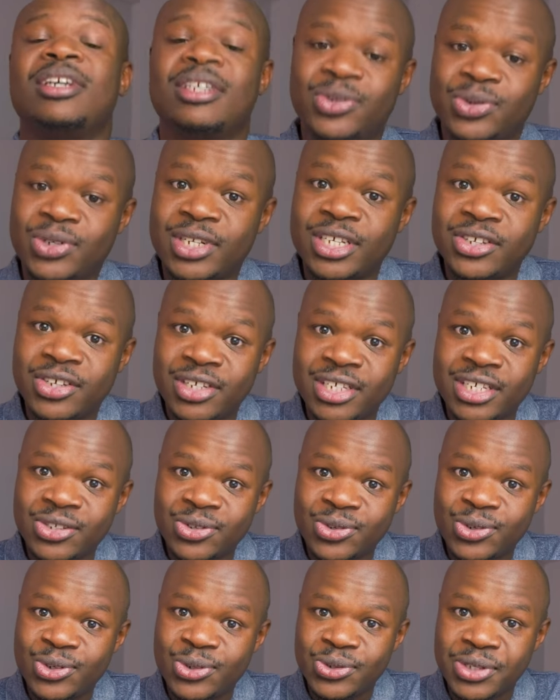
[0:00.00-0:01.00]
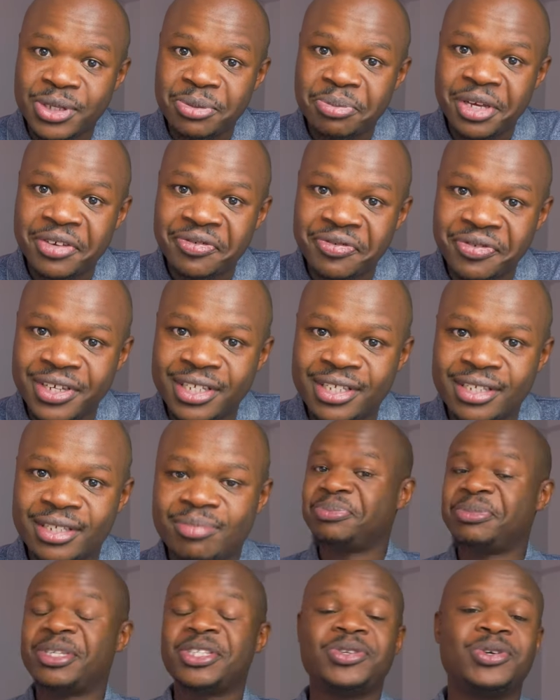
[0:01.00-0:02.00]
Today, you're just going to see my face.
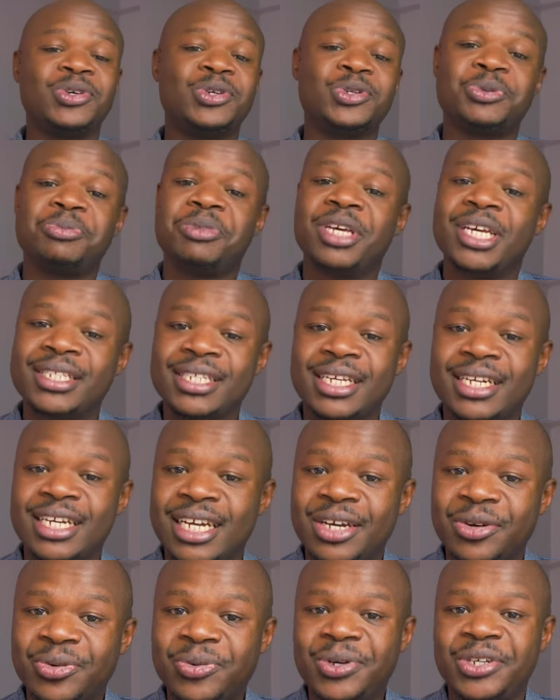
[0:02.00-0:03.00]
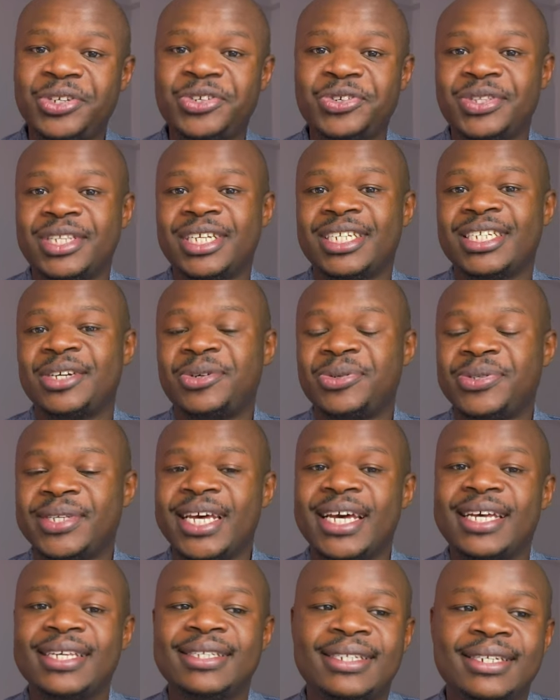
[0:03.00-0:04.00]
I'm just going to be answering a question that I was
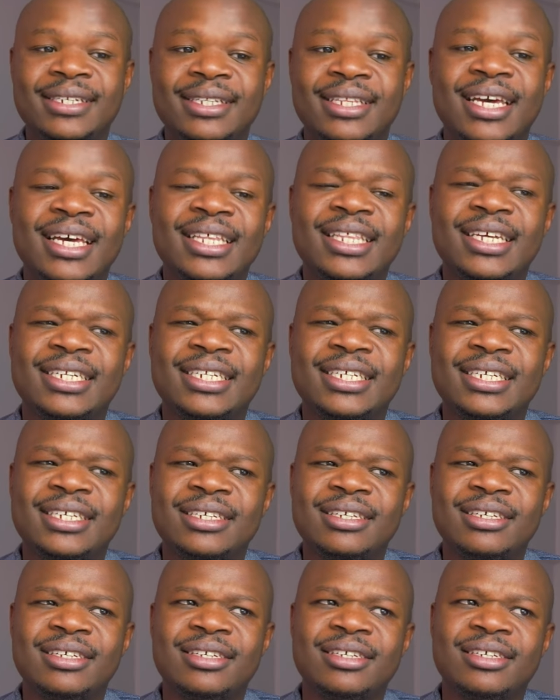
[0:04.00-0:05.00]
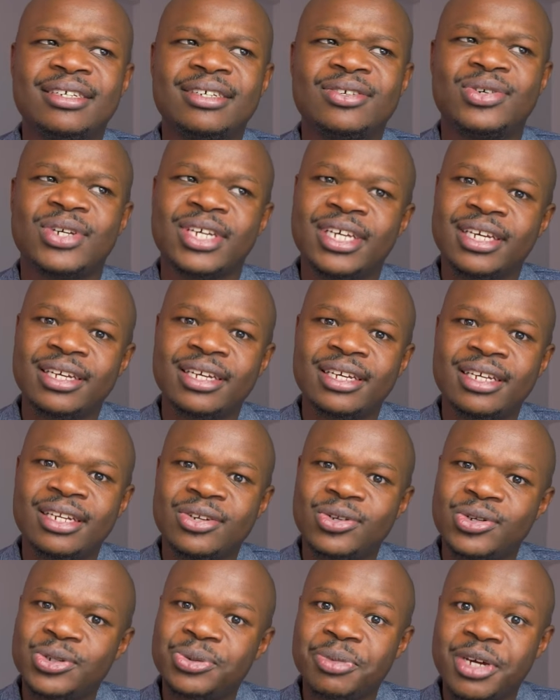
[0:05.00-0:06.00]
asked the other day. Okay,
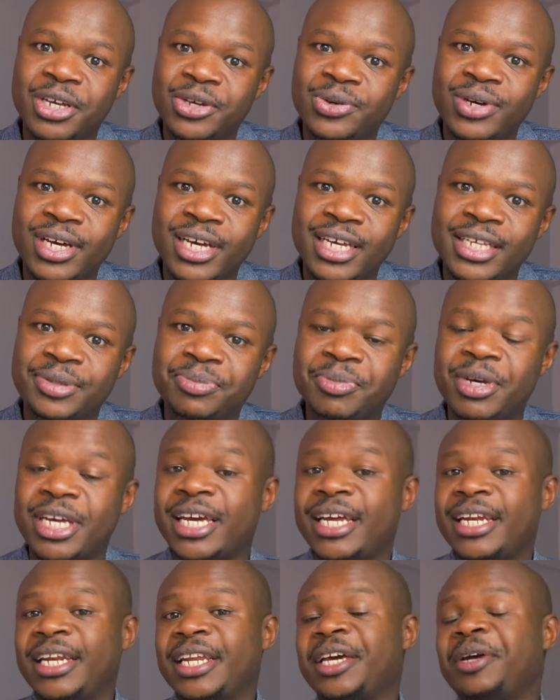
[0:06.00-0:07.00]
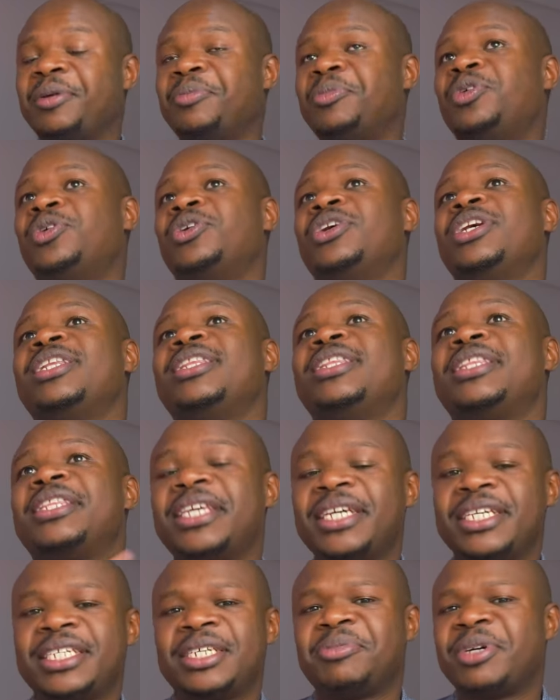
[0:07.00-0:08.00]
not by you guys, by an M O in
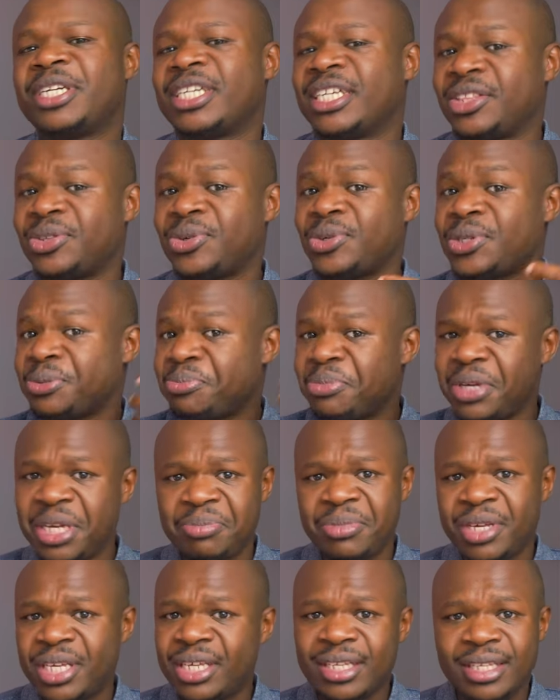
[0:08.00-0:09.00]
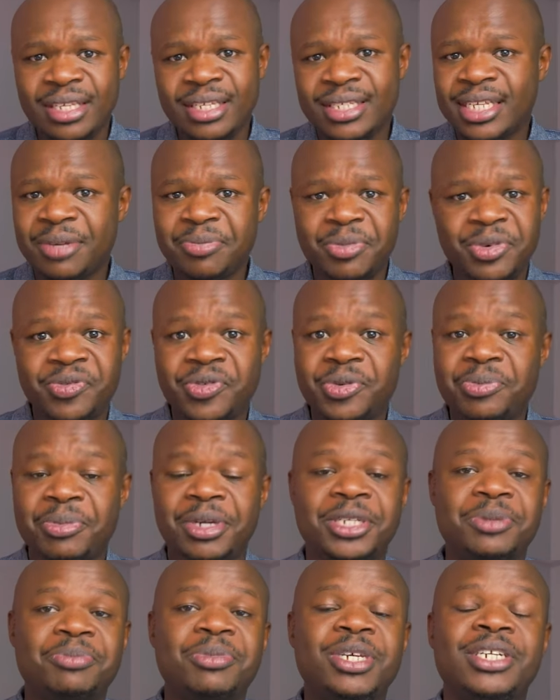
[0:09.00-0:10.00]
theater, but I thought maybe some of you
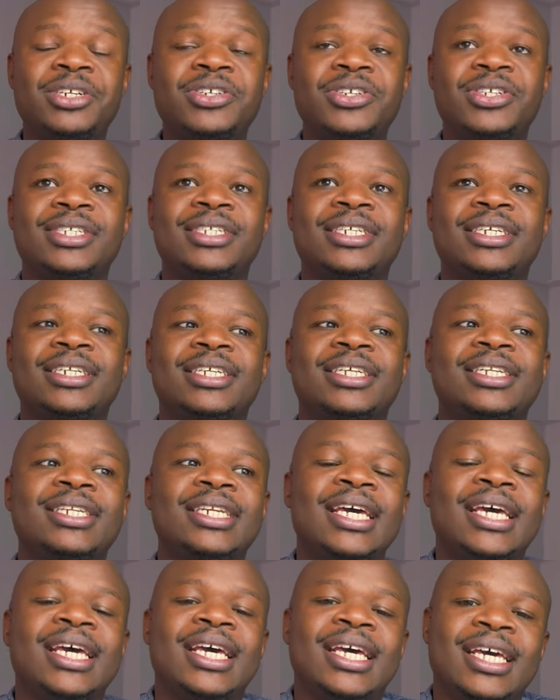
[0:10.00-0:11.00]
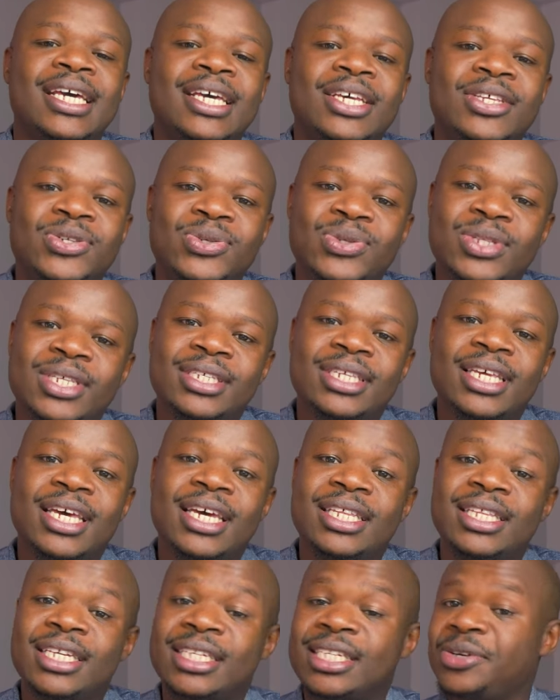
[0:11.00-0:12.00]
might be interested in. So this
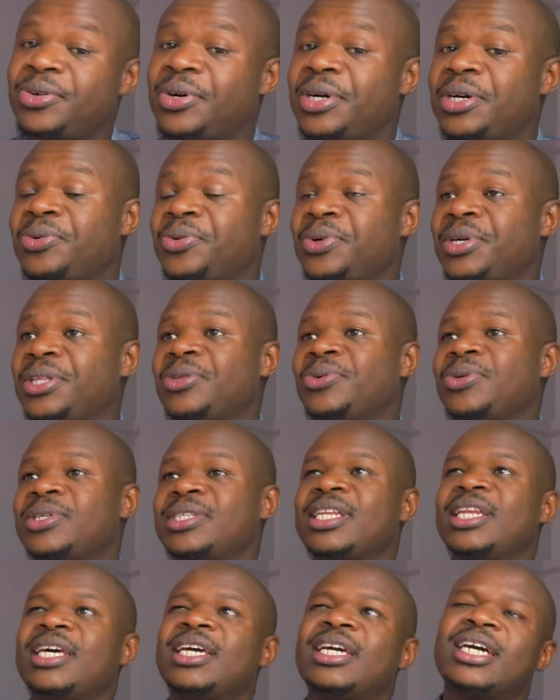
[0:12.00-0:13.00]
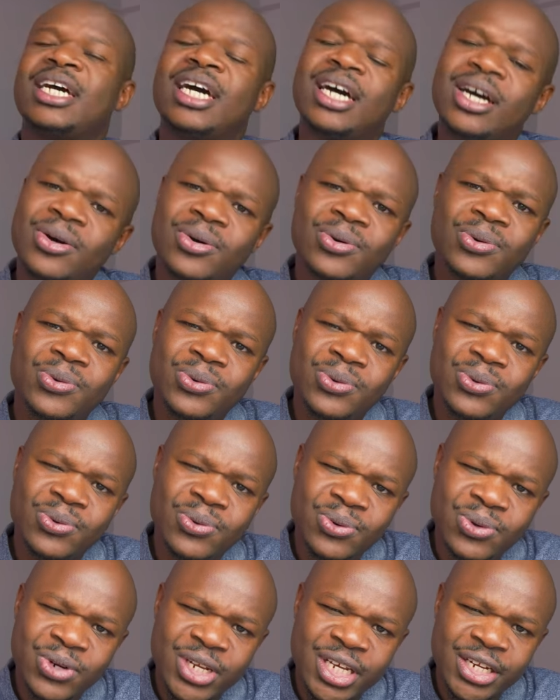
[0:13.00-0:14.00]
guy that I work with was like,
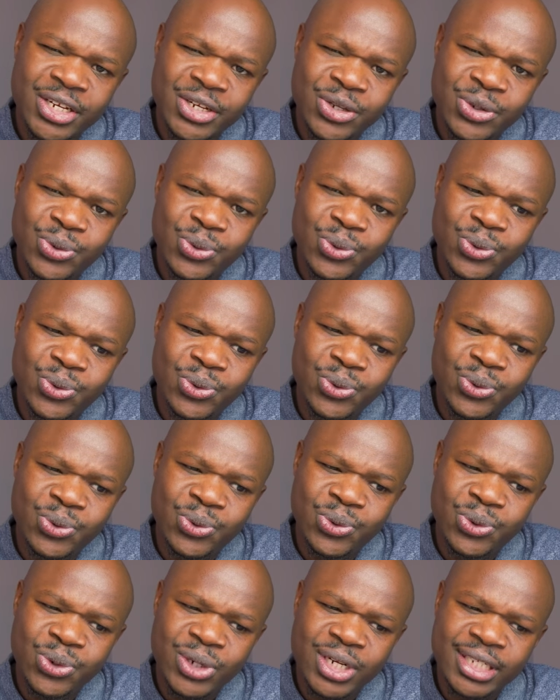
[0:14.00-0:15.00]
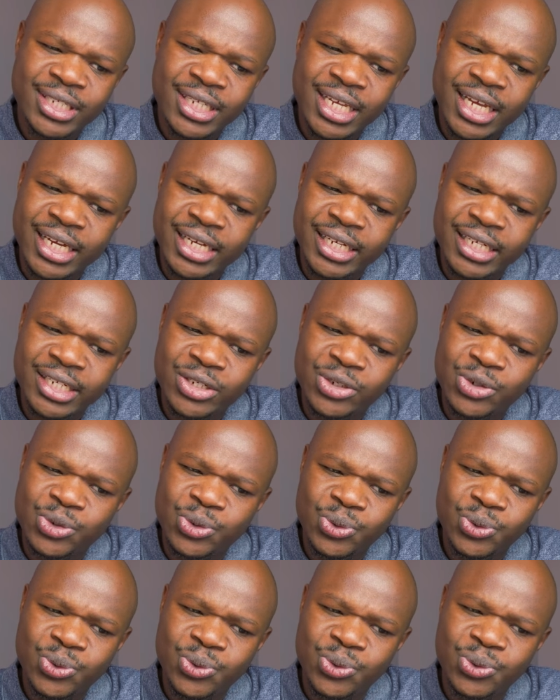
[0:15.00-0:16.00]
how did you decide
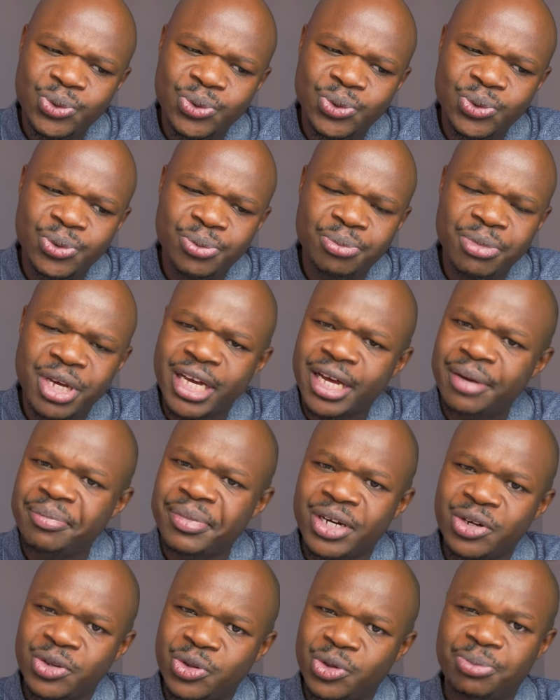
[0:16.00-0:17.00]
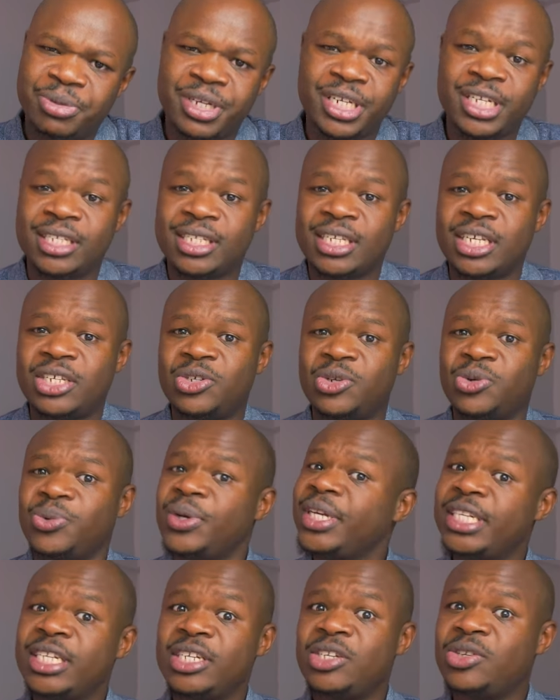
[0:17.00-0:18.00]
to become an orthopedic surgeon?
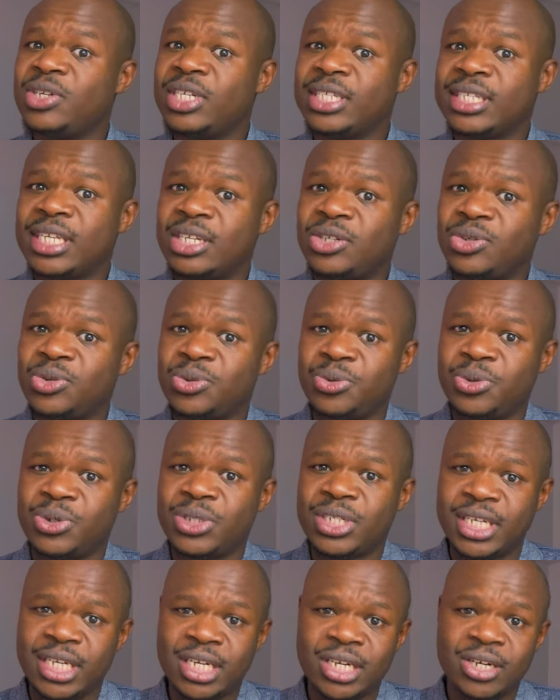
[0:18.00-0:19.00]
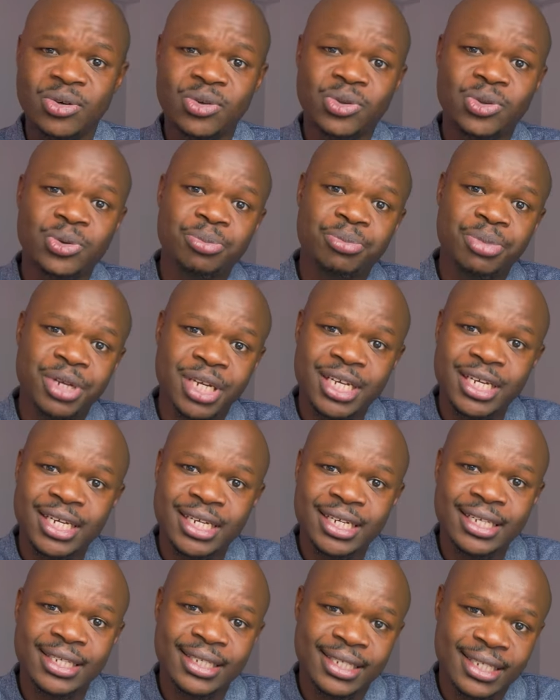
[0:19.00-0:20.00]
Why did you decide to take orthopedic
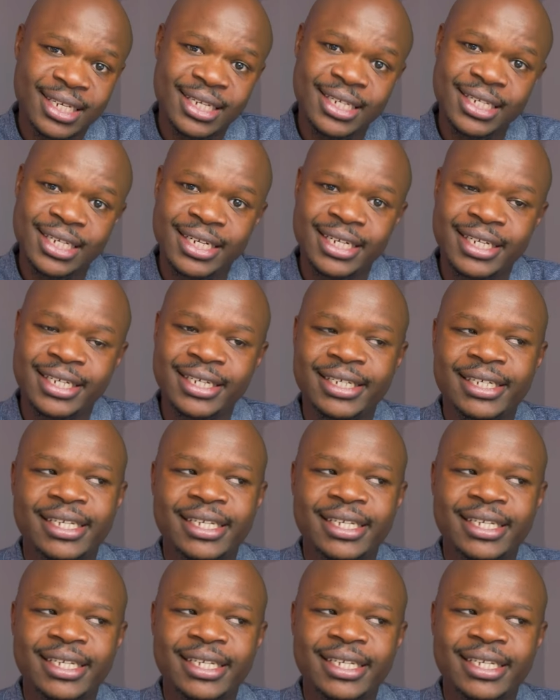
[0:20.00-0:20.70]
surgery?